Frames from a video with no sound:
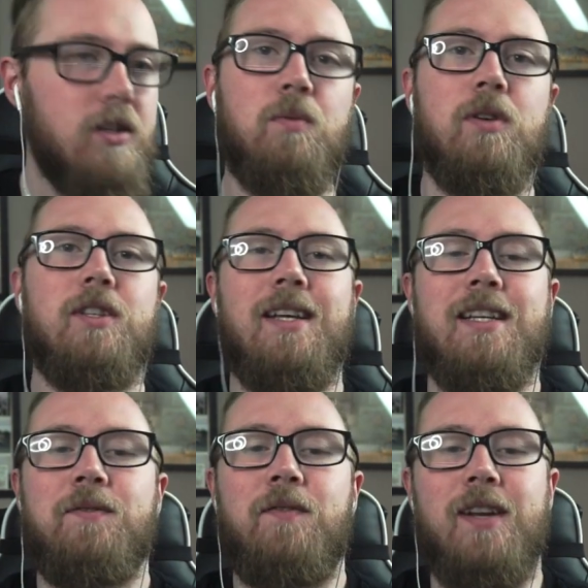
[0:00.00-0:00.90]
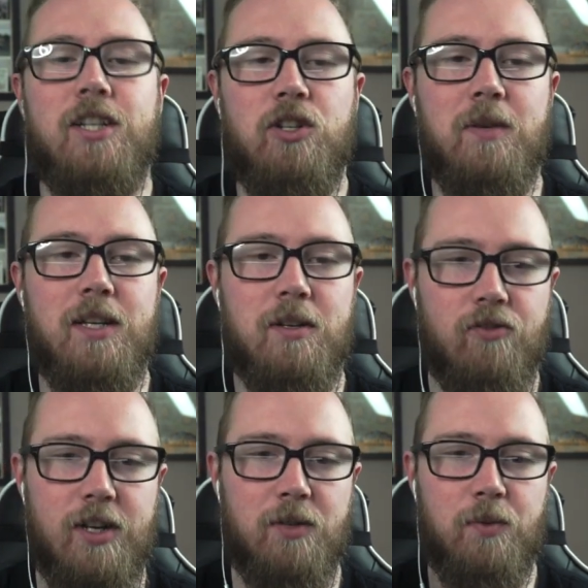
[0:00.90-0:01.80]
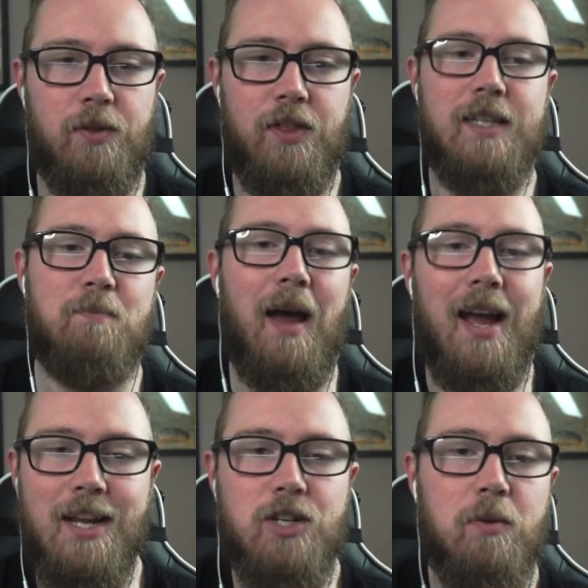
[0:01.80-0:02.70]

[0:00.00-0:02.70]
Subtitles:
So once it is finished, you'll be greeted with this page.